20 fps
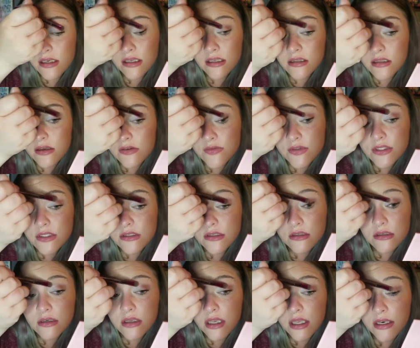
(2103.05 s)
He loves it.
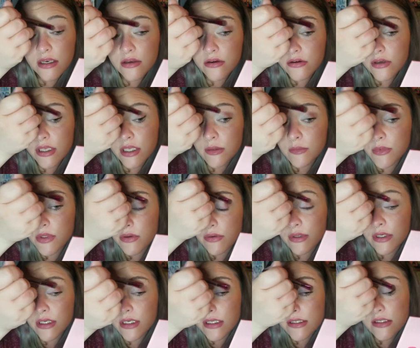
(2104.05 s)
And he'll keep
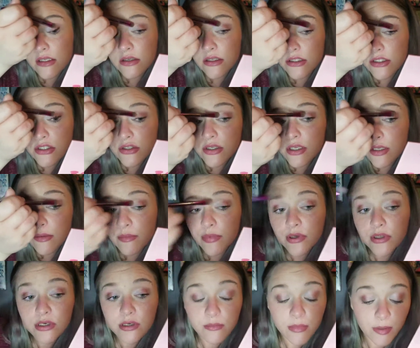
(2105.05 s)
doing it as long as you keep
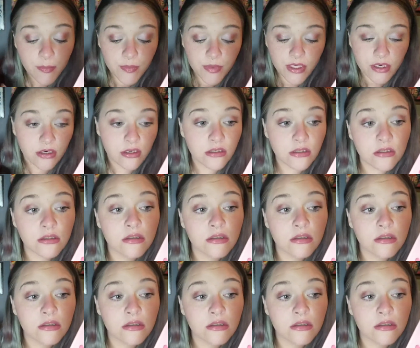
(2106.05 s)
putting him up there.